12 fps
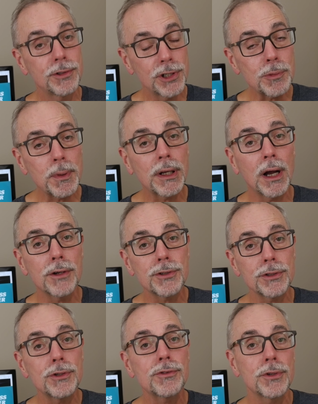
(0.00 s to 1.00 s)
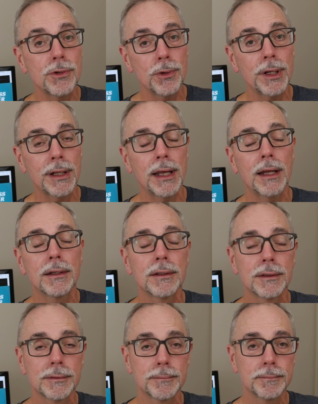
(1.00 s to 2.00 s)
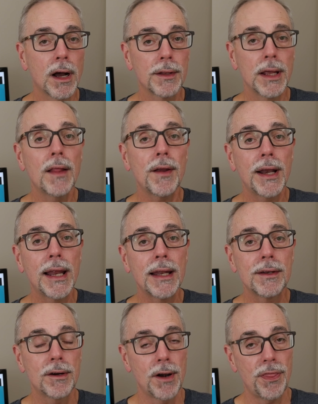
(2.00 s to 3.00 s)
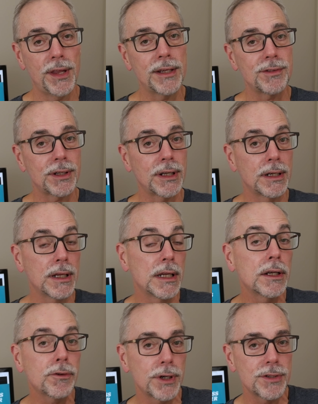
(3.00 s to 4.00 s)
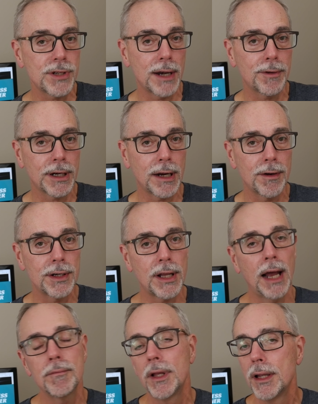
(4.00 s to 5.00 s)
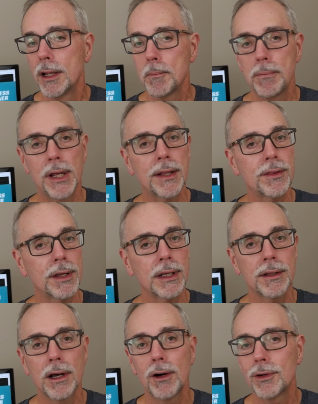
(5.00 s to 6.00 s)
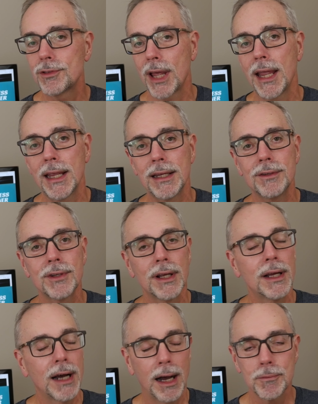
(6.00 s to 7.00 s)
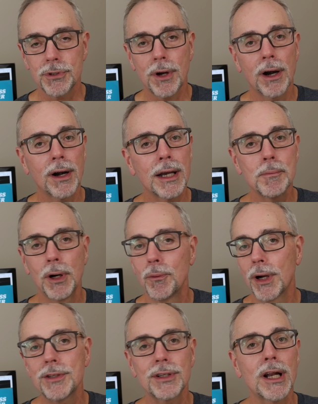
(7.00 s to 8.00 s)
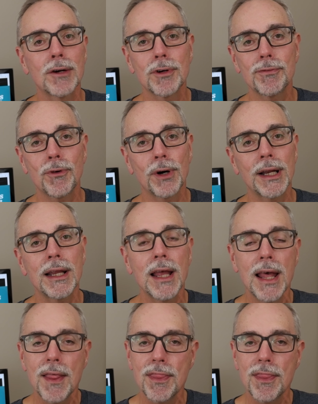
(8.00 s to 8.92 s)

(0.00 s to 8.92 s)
just because you're used to doing that. Now, on the other hand, are things that can increase that recovery time. Big thing though is age. I'm sorry, but once you get over forty,